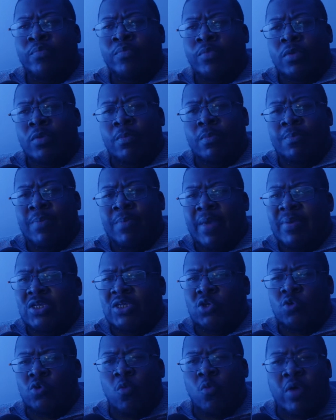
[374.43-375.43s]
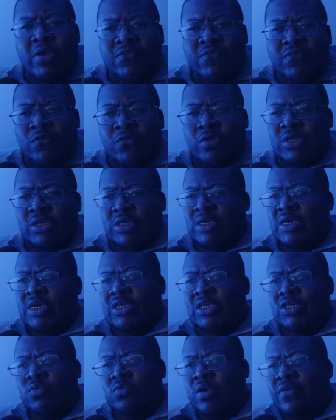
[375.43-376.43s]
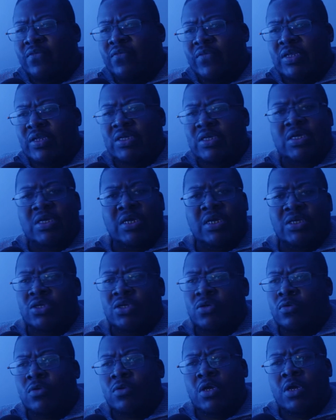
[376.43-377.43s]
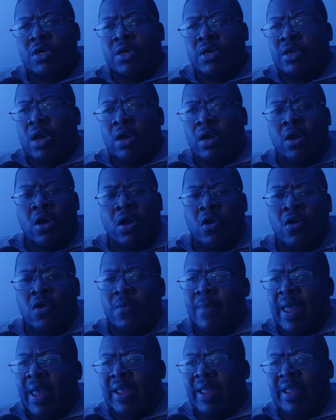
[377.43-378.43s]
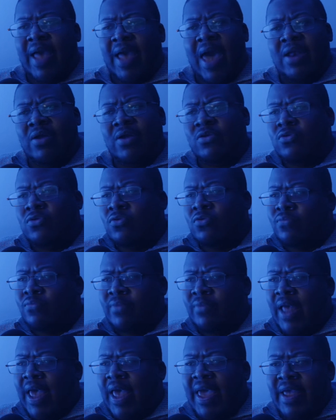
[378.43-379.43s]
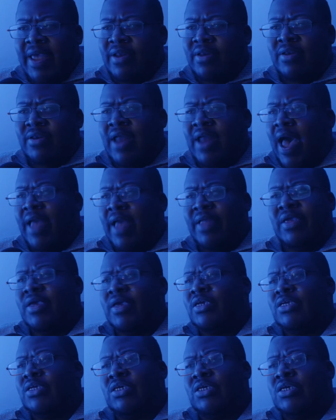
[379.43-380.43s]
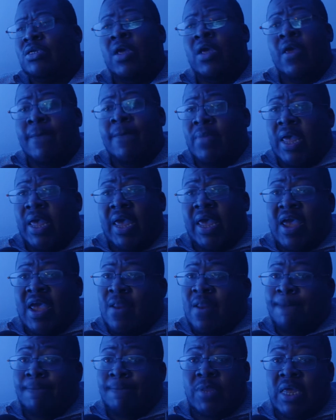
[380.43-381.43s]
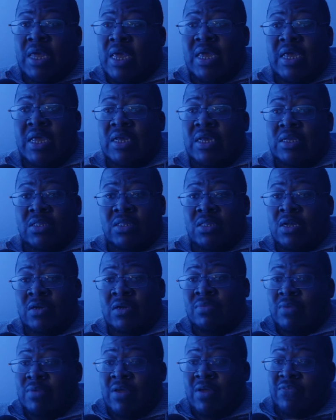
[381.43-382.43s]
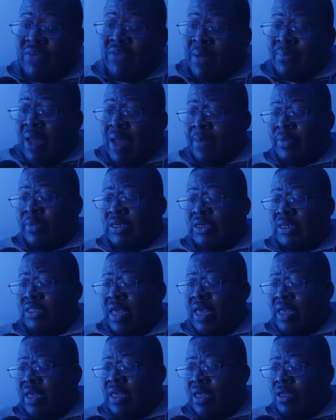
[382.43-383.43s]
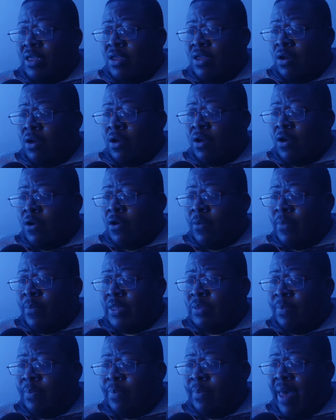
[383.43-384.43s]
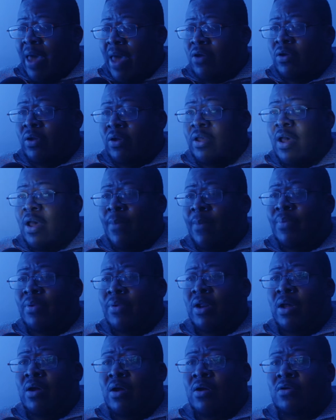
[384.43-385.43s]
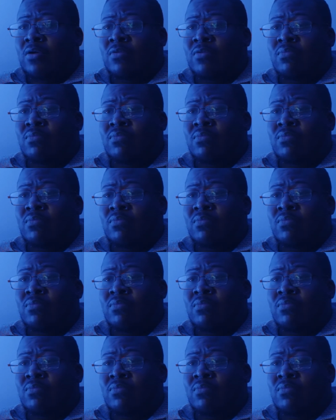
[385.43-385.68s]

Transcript: maybe twenty fourteen, twenty fifteen. So Young Herb might got a little eight, nine years in. And he done, if I'm not mistaken, Young Herb has battled a couple of um